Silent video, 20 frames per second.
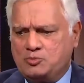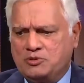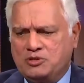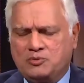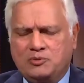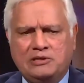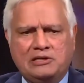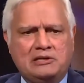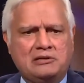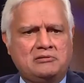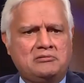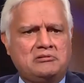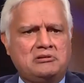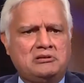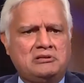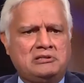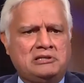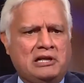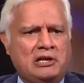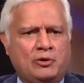between
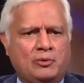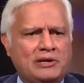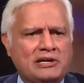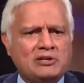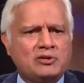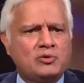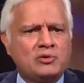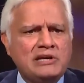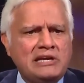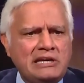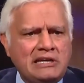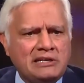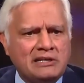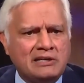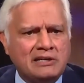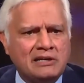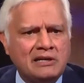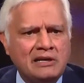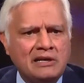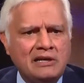yellow and
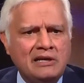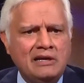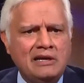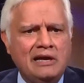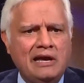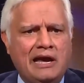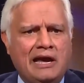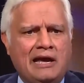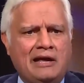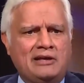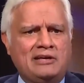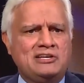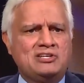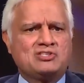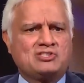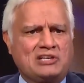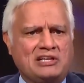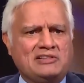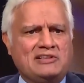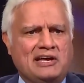green. He
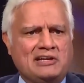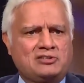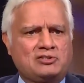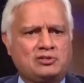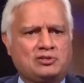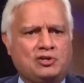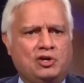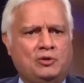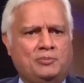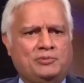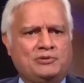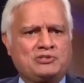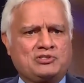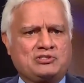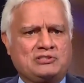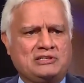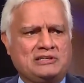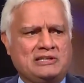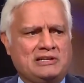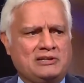said that to
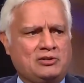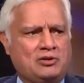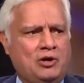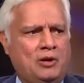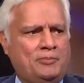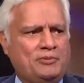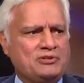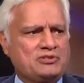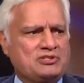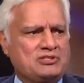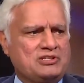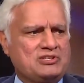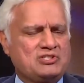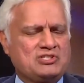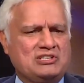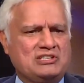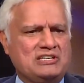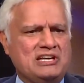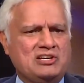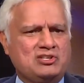Copleston, and Copleston
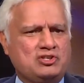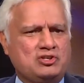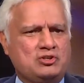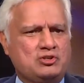said, yes,